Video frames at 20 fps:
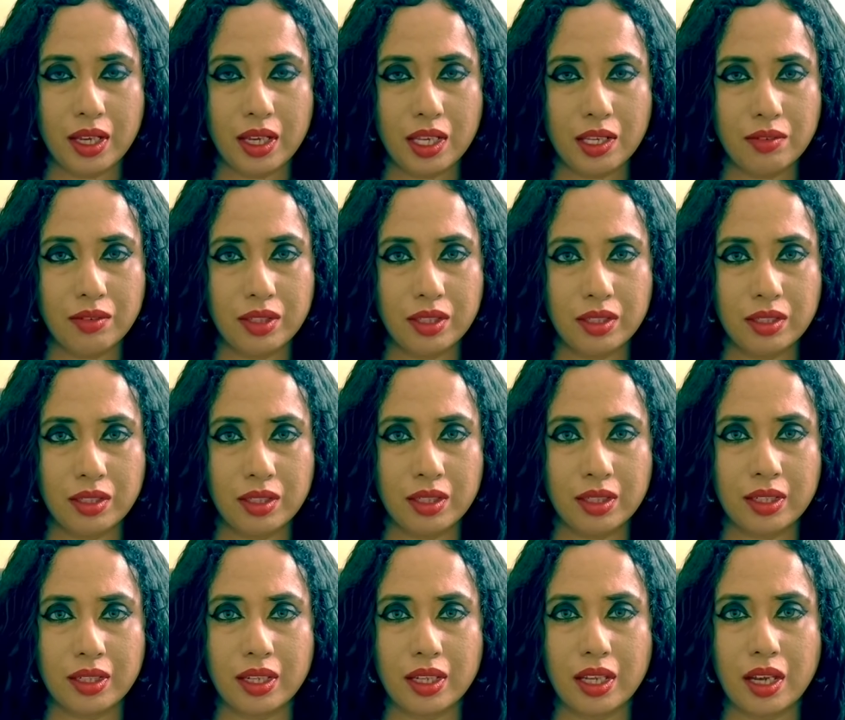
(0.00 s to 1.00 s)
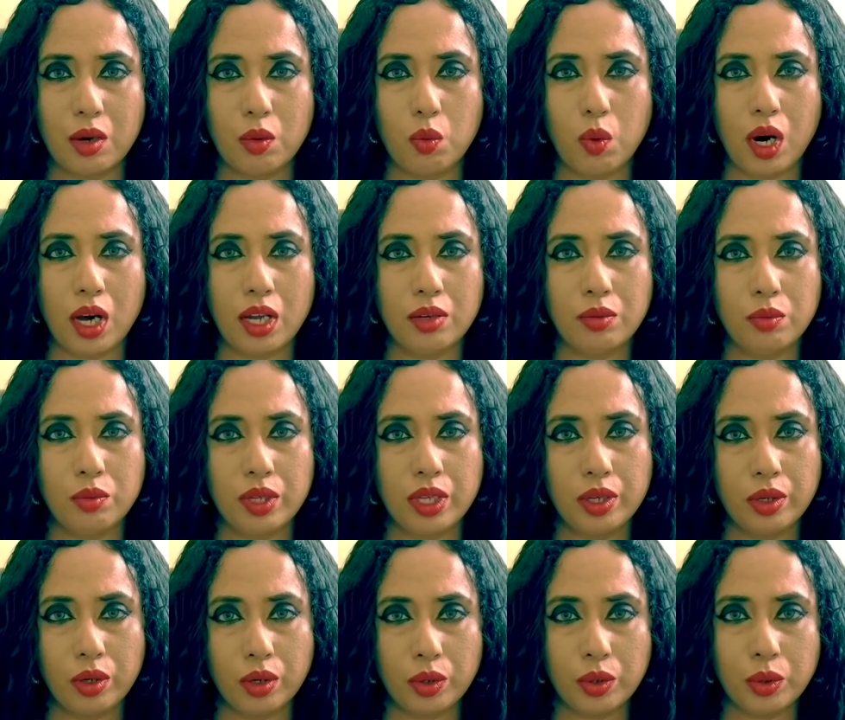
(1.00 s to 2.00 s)
even a 1
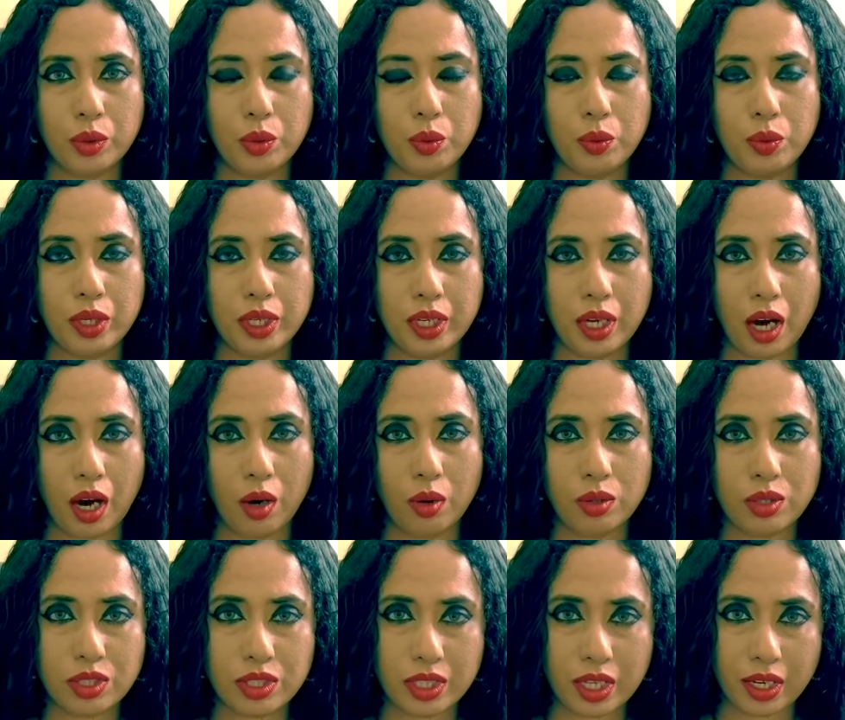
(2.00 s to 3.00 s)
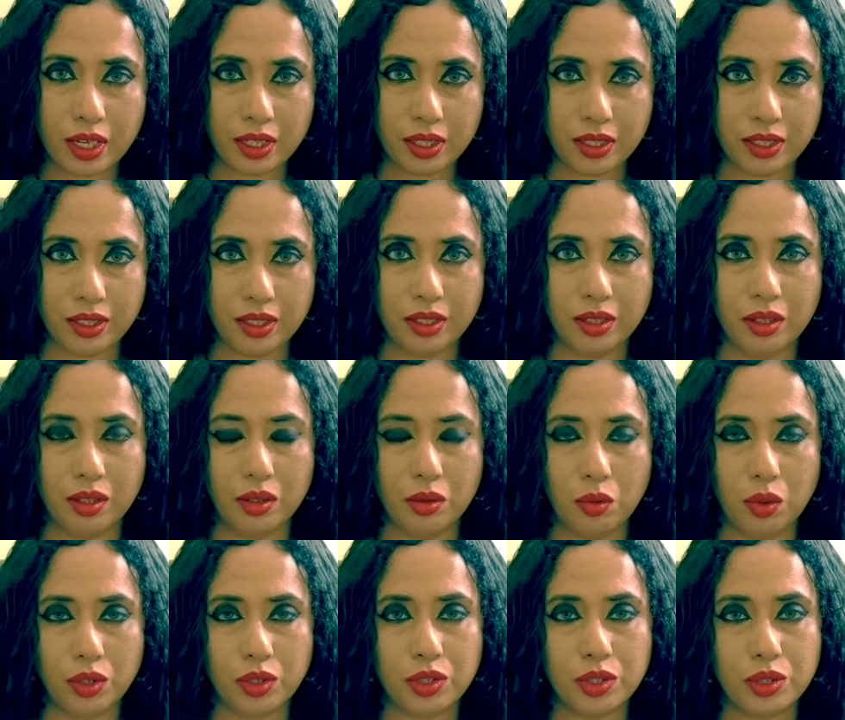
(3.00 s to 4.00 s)
week or 2 week outside
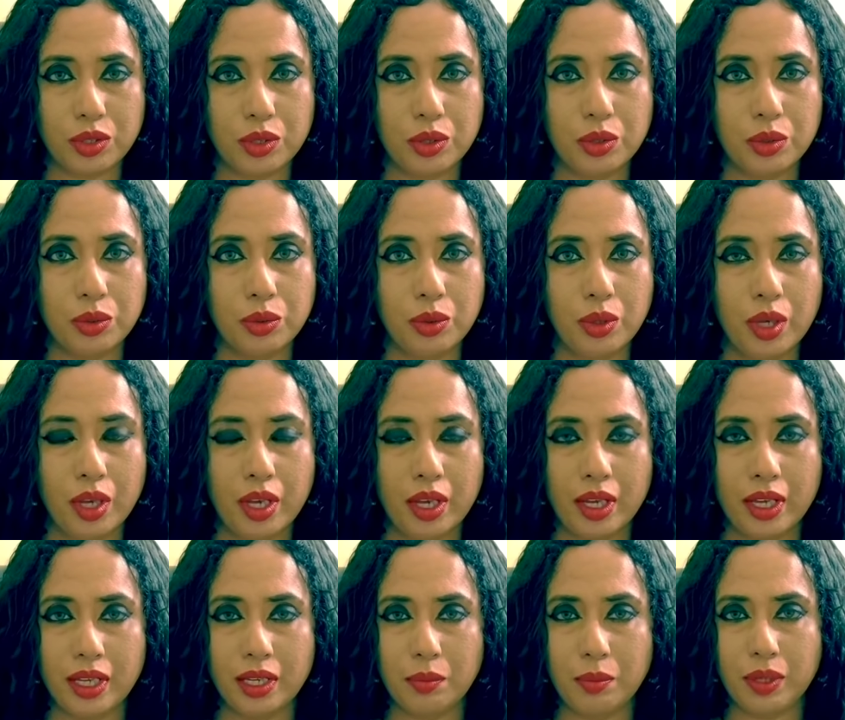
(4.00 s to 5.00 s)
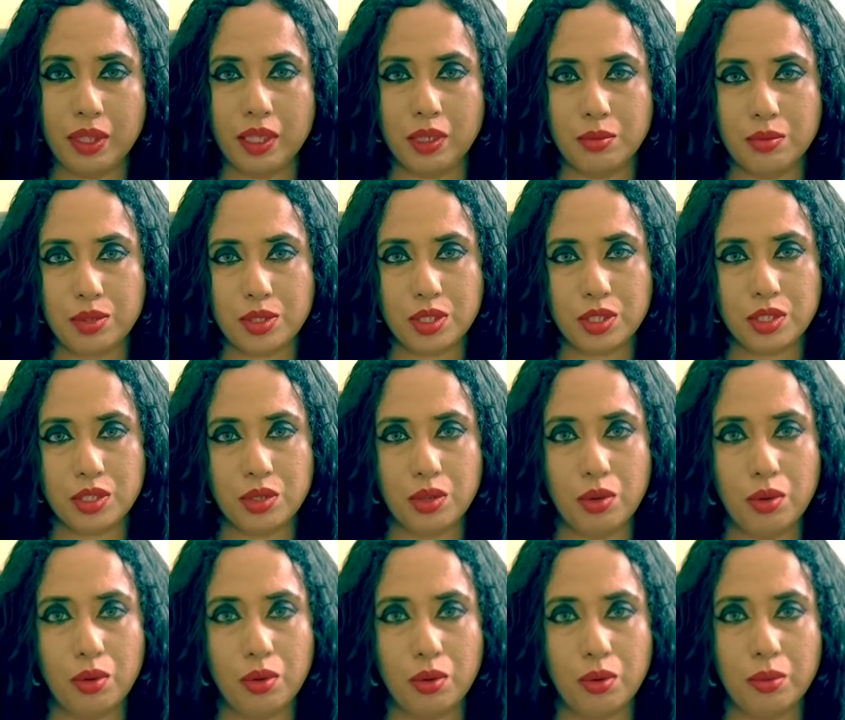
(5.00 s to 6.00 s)
what you do, it becomes
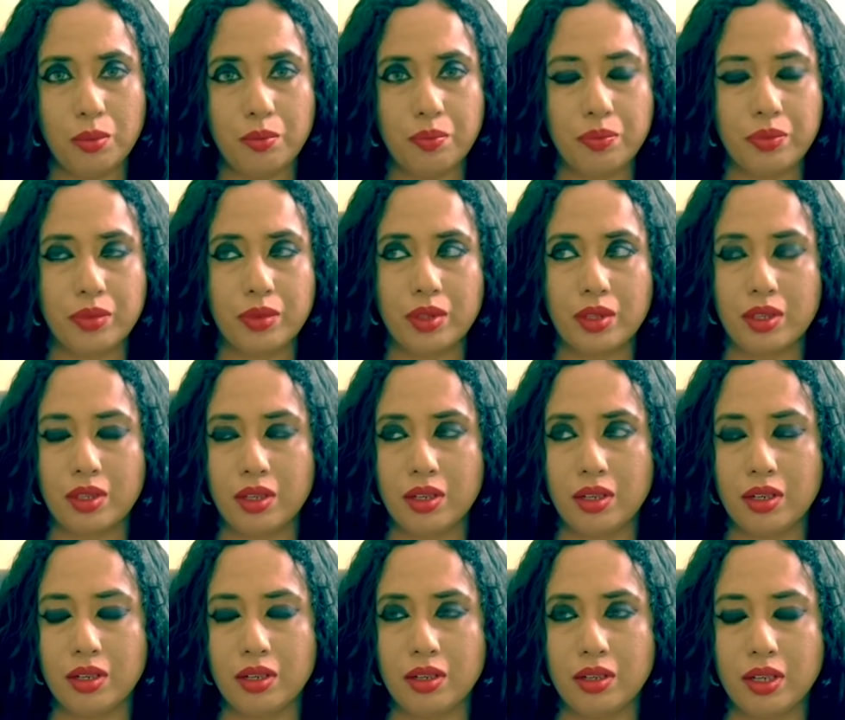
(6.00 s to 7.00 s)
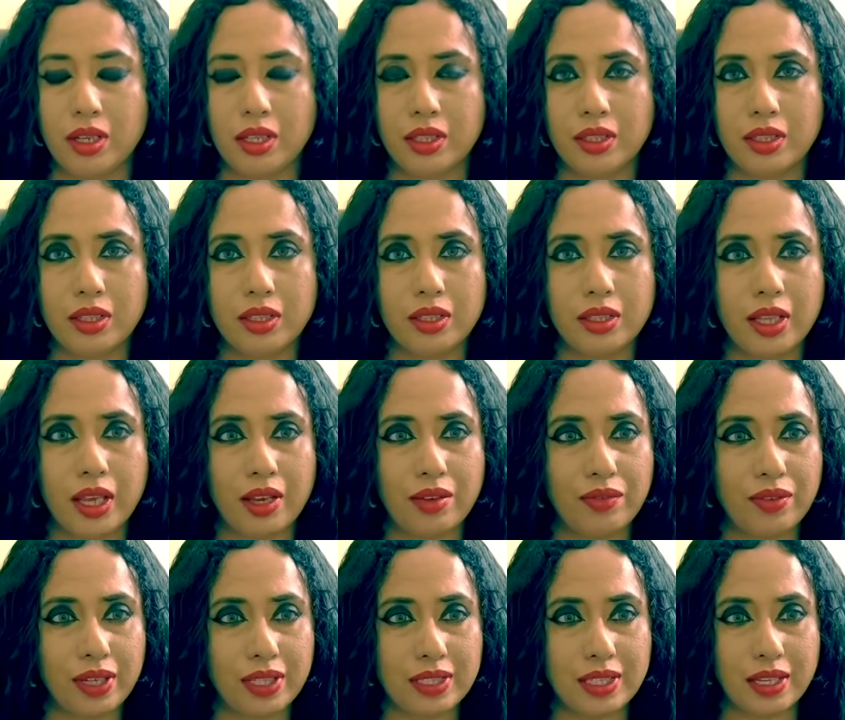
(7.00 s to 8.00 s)
so the
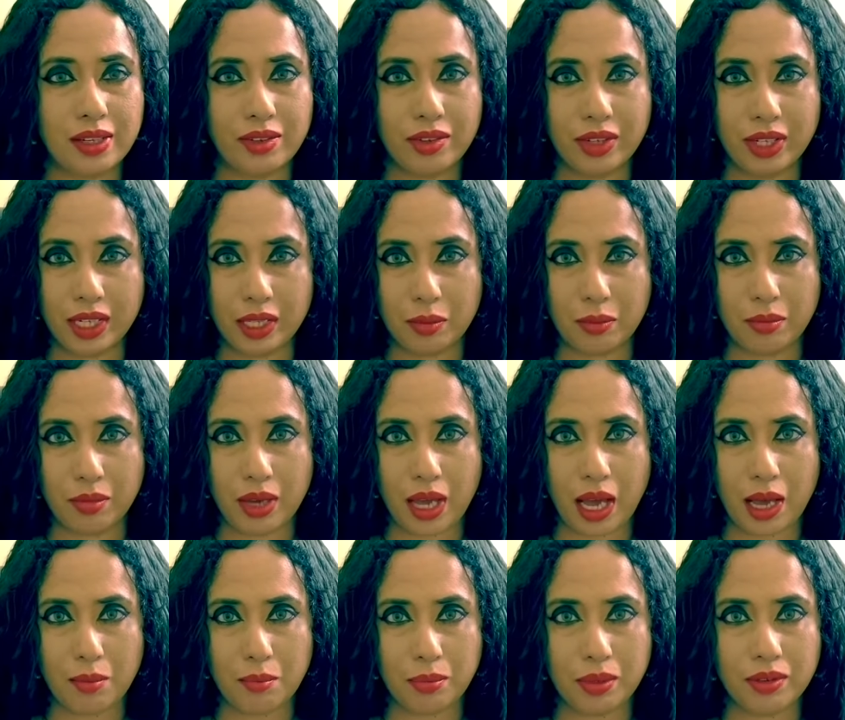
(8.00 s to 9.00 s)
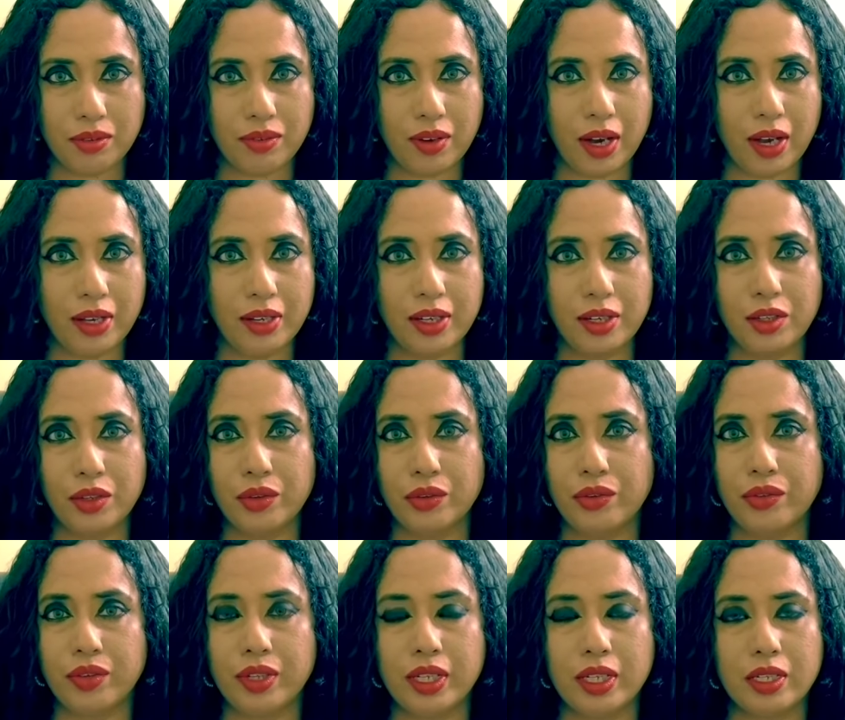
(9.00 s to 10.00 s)
effects are really amplified and you
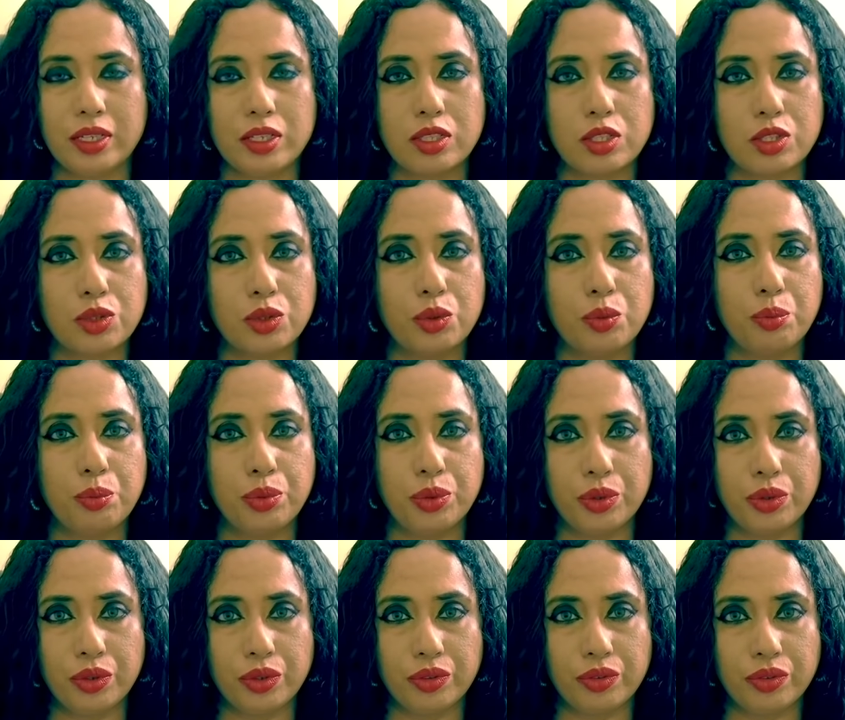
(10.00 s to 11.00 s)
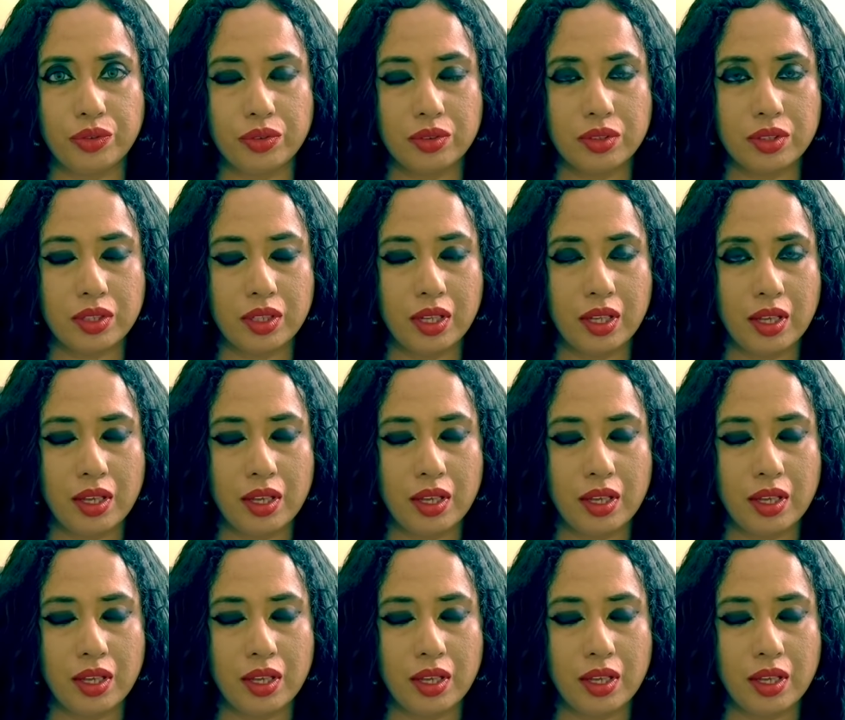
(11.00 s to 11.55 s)
feel it's so beautiful.